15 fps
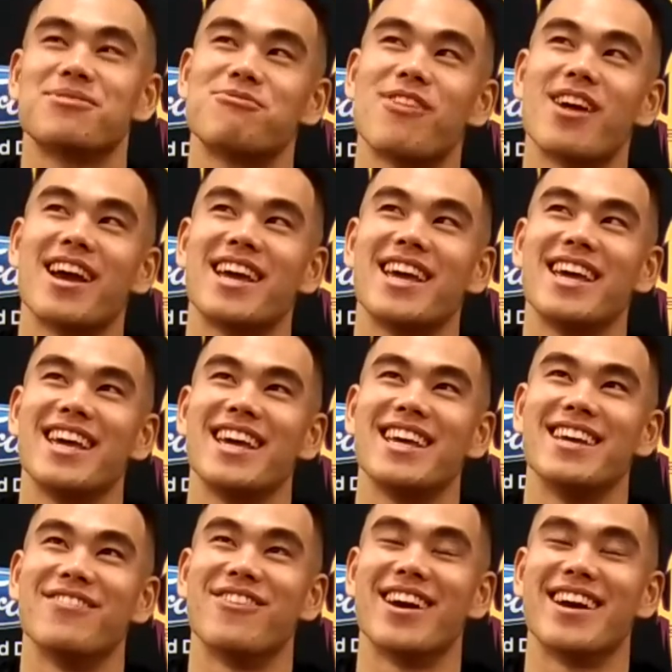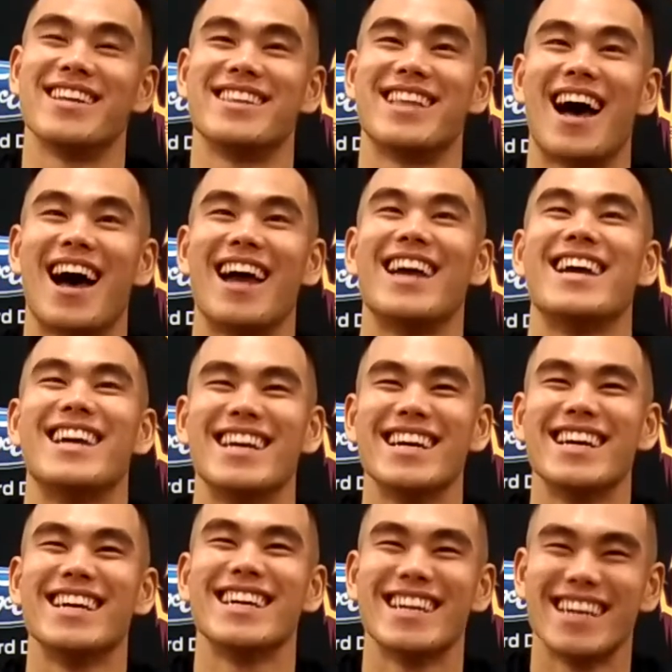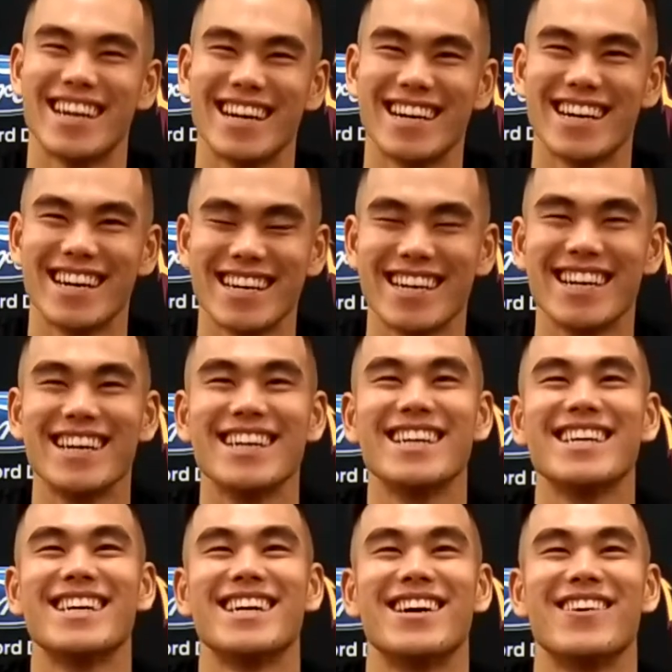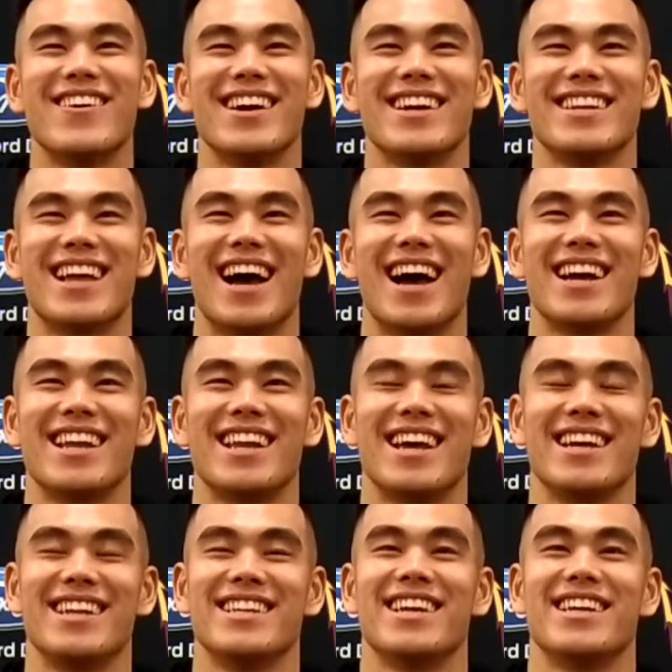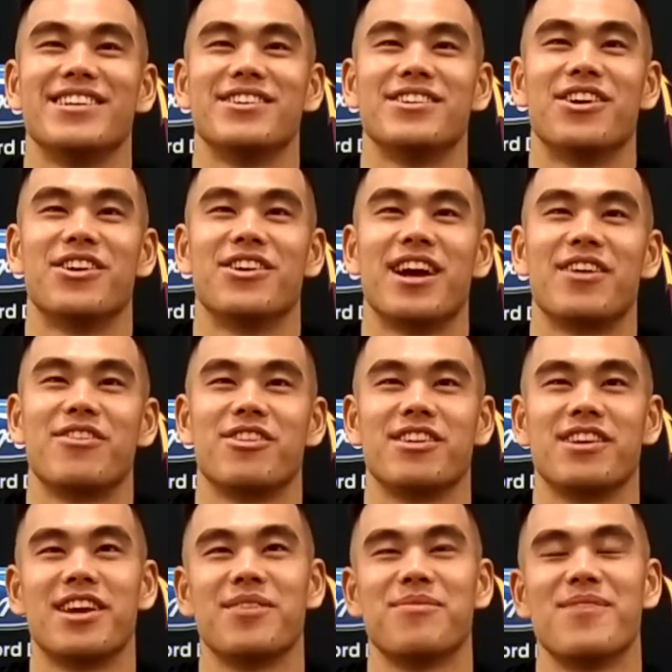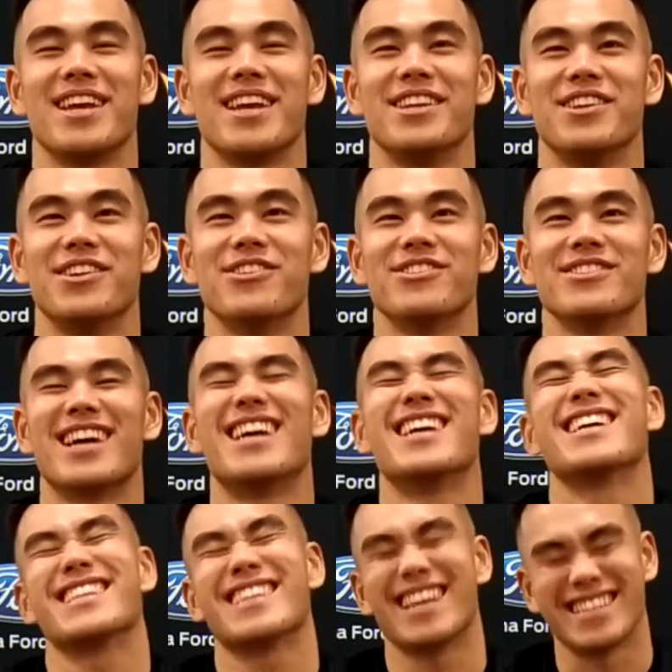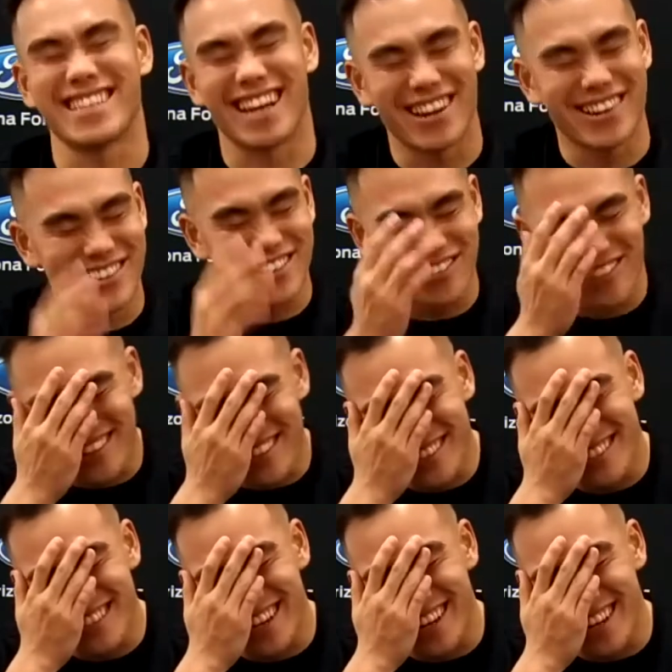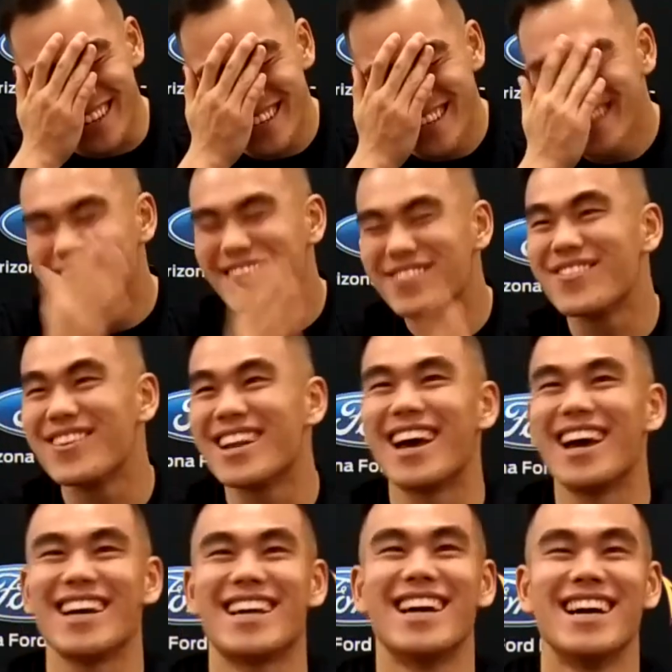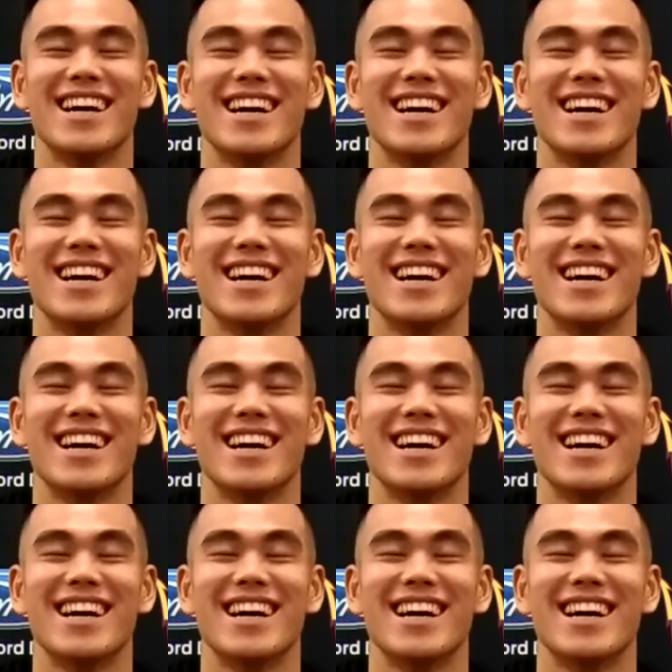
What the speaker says: when he died. When he died, and then, you know, he made the news. I don't know what to say, but like,